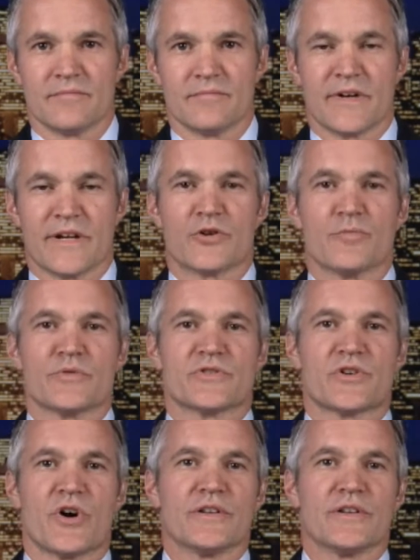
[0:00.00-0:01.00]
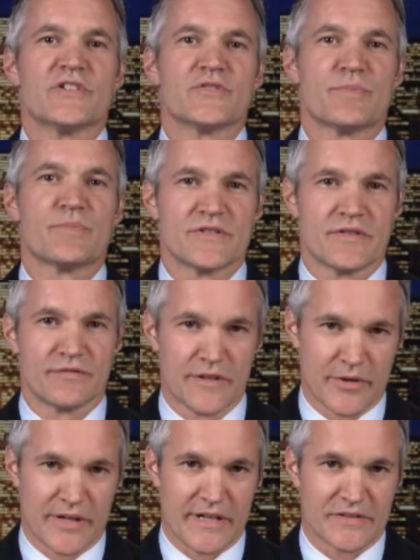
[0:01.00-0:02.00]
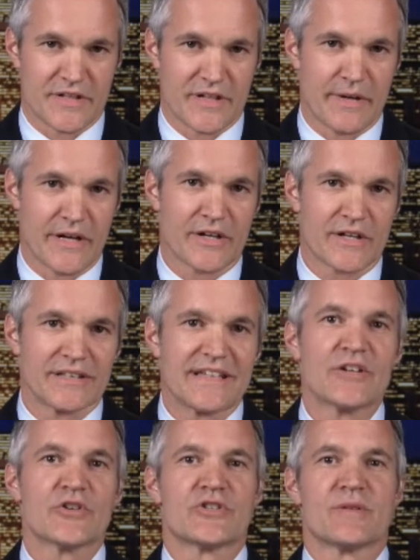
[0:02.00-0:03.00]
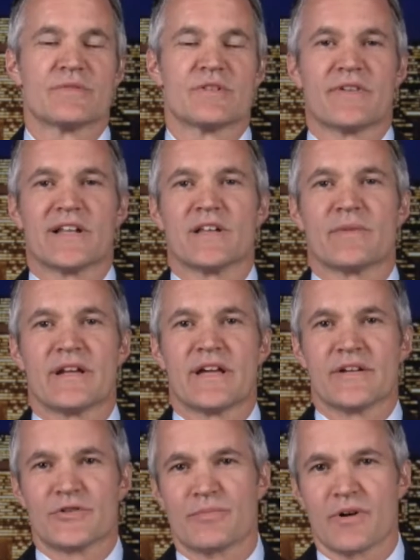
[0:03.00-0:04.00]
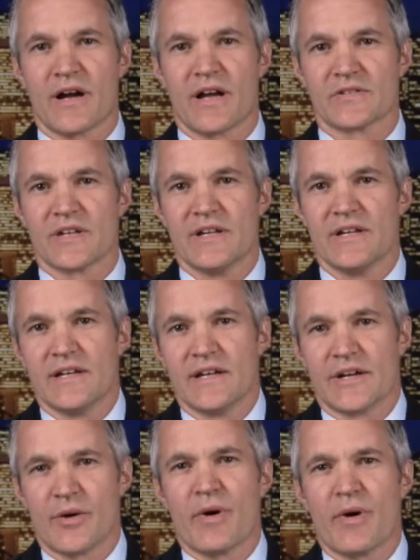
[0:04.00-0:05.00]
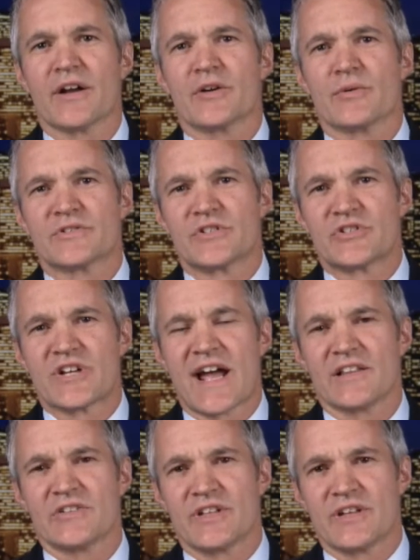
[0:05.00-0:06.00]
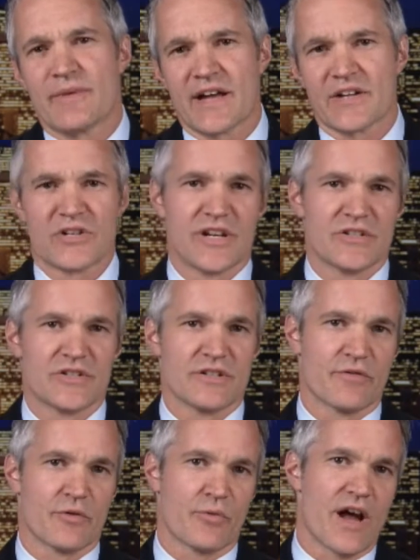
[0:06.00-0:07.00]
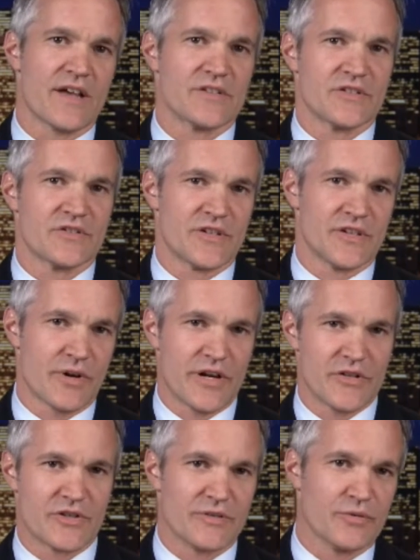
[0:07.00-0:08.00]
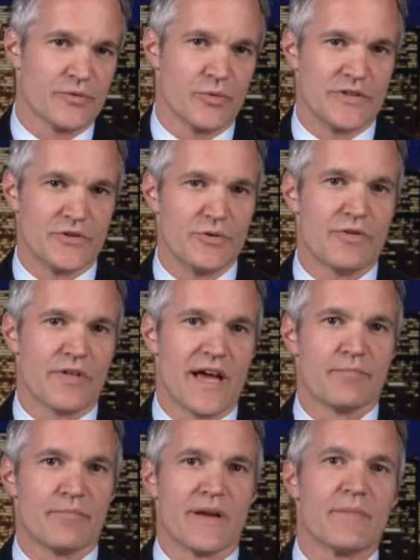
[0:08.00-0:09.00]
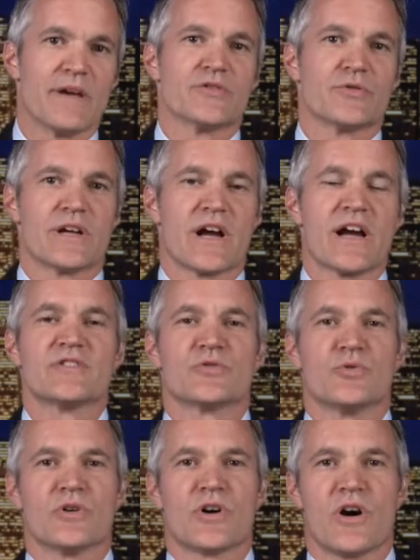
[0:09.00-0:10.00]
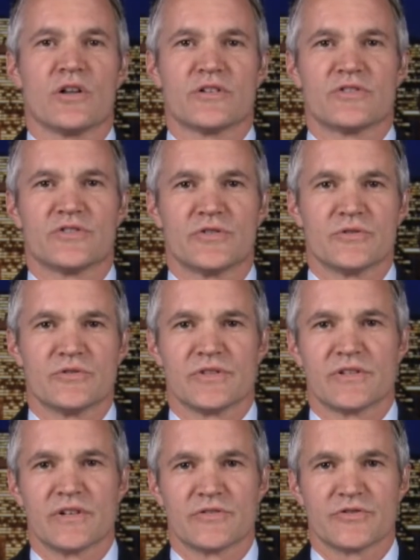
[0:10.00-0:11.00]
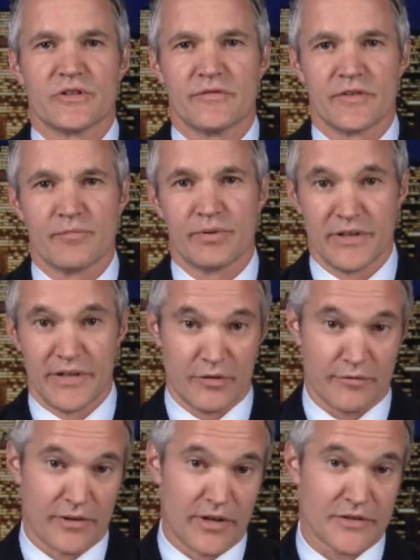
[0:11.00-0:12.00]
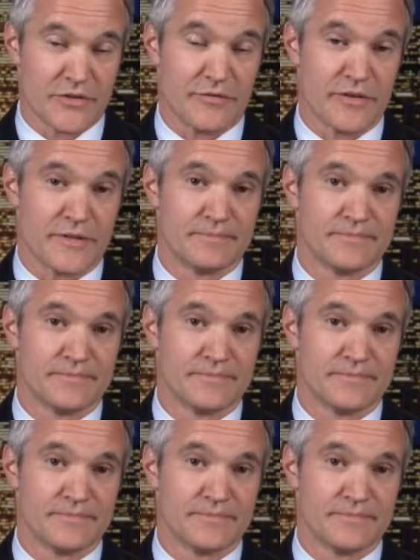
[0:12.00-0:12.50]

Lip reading: My group is called Linchpins of Liberty. It's an American leadership development enterprise, and our motto is to challenge the imagination of the rising generation. We do that by mentoring high school and college students in conservative political philosophy.